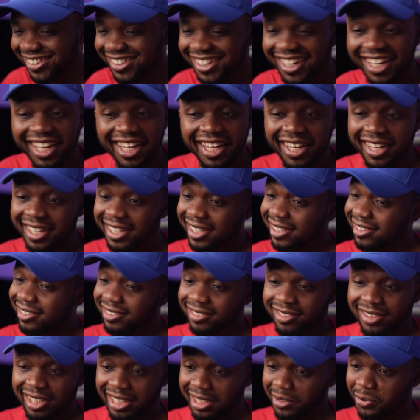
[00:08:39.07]

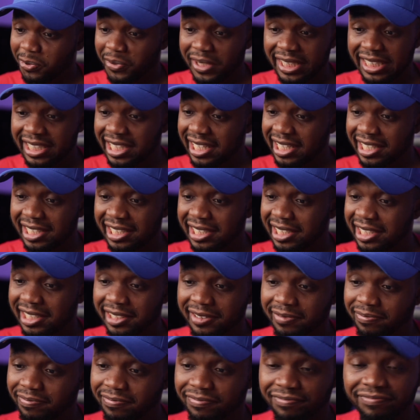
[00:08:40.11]
And Wizkid
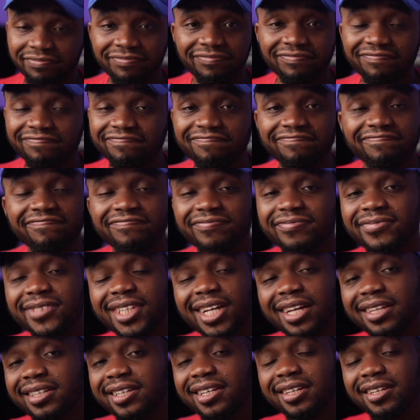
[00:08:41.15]

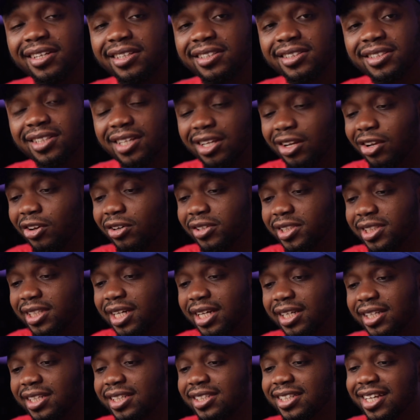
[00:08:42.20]
didn't. He lost.
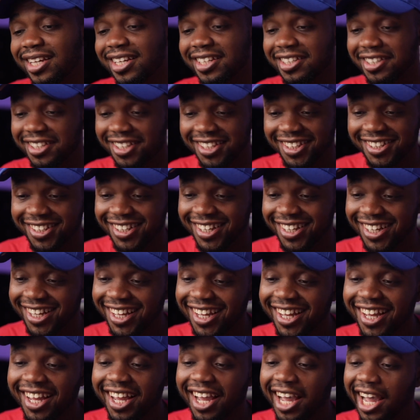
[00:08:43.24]
And he said,
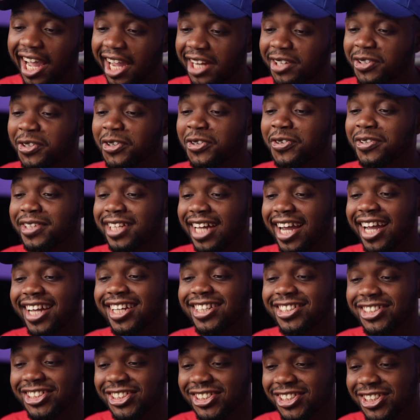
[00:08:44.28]
I no go die
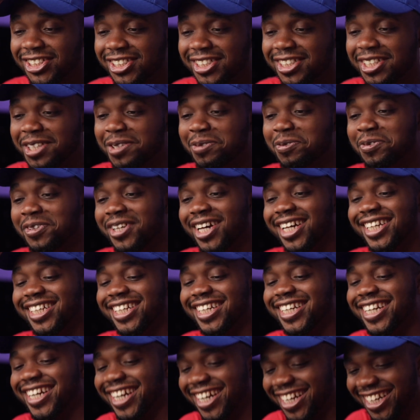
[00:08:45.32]
in Jesus' name when I
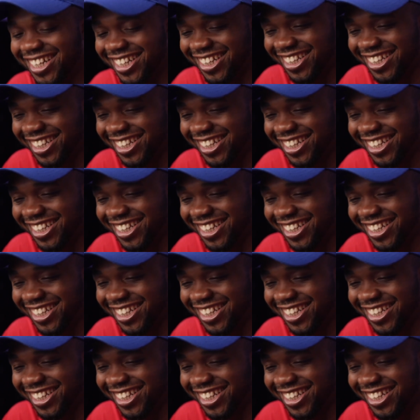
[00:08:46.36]
decree.